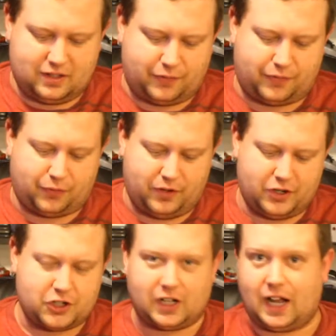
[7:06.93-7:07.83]
if
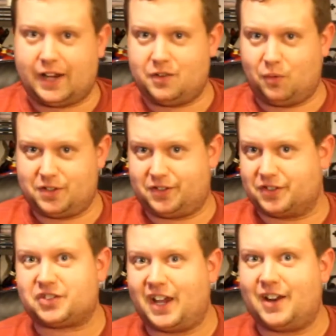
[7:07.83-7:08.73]
Ninja Gaiden wasn't
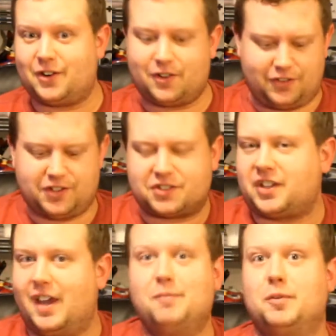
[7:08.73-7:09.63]
the standard, this
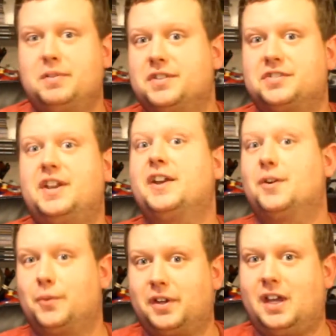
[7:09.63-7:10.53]
game would be the
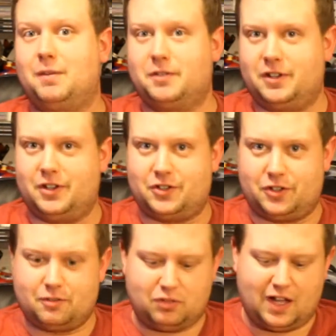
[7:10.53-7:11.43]
standard when it came to
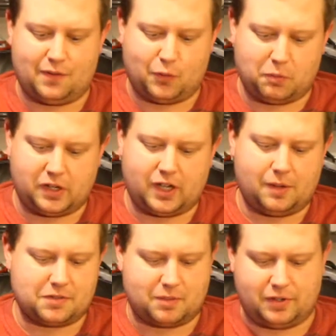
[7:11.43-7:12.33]
ninja platforming
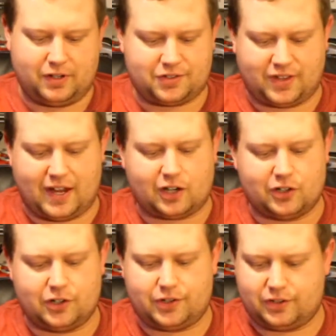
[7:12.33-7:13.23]
games. I mean, it's that
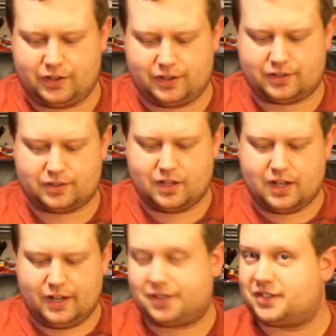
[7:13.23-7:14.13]
good. It's
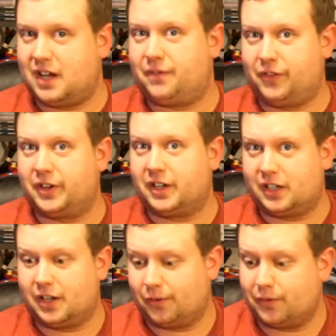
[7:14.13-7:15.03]
definitely going to
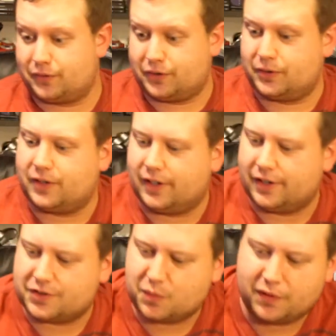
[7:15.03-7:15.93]
get a review, and
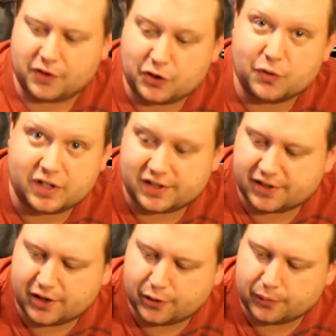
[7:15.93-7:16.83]
it's one that you need
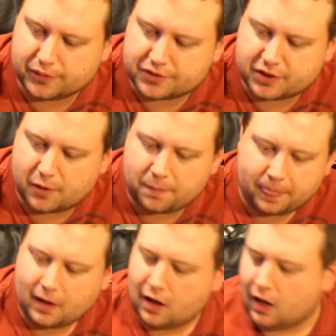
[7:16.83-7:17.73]
to own. So
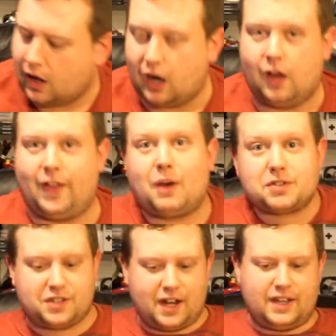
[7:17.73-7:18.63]
that
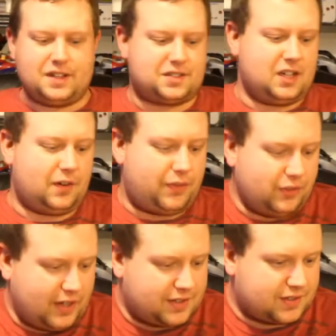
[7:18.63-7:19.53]
was the NES stuff.
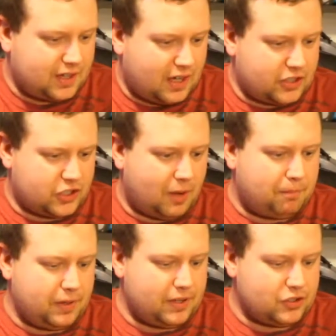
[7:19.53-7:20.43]
Let's
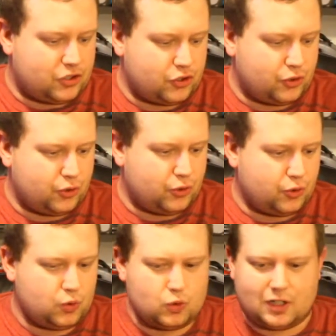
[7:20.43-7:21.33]
jump
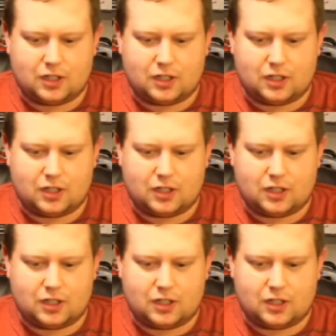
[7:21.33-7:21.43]
into,